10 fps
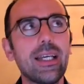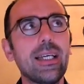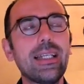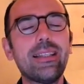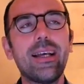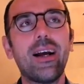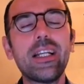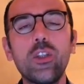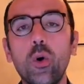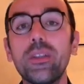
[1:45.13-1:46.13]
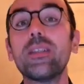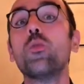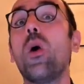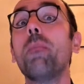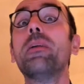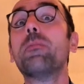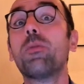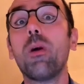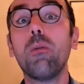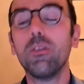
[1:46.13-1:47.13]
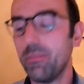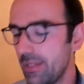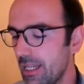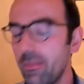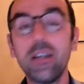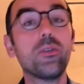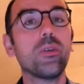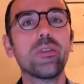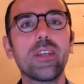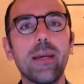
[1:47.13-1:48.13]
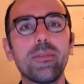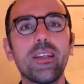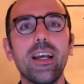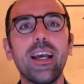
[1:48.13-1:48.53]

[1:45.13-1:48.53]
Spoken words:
is that I noticed one big problem in my students' games.